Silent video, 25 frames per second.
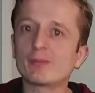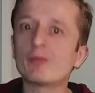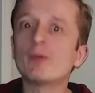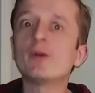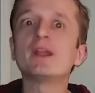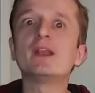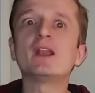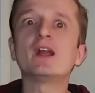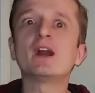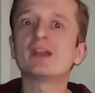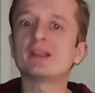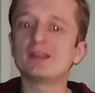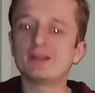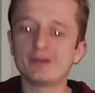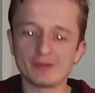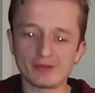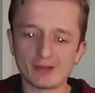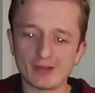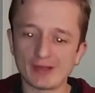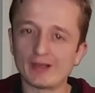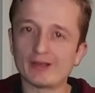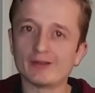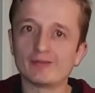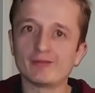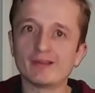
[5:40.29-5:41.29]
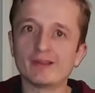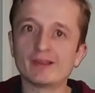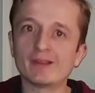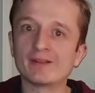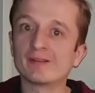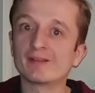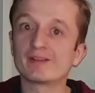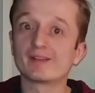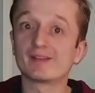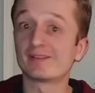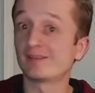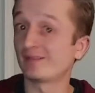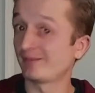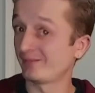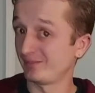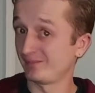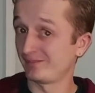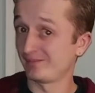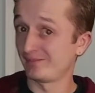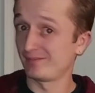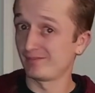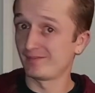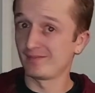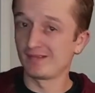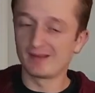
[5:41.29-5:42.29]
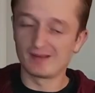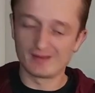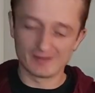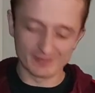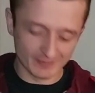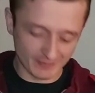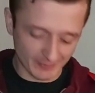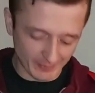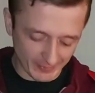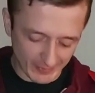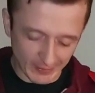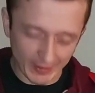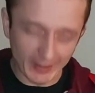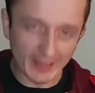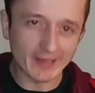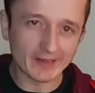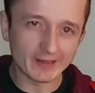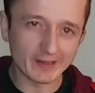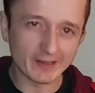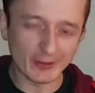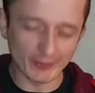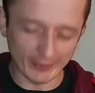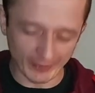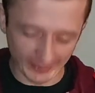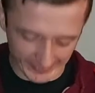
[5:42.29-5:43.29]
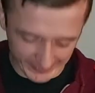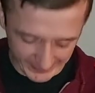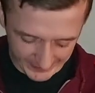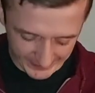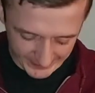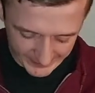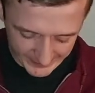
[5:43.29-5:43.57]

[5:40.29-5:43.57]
Why not use all your fingers? So let's do it.